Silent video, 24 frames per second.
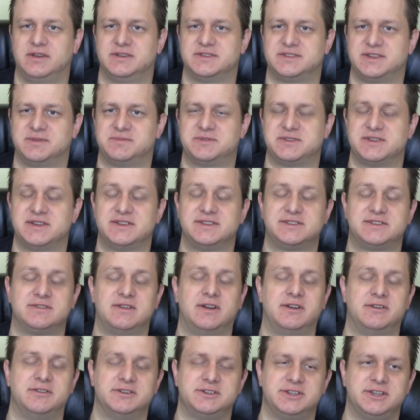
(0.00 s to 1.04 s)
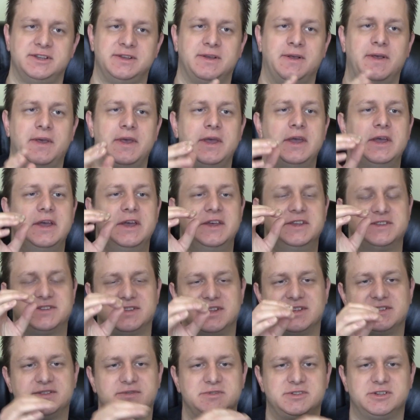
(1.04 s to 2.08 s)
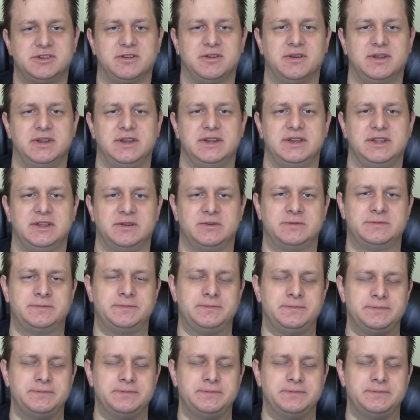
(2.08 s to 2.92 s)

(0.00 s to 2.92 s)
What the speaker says: substance or energy. So that's what you're going to do.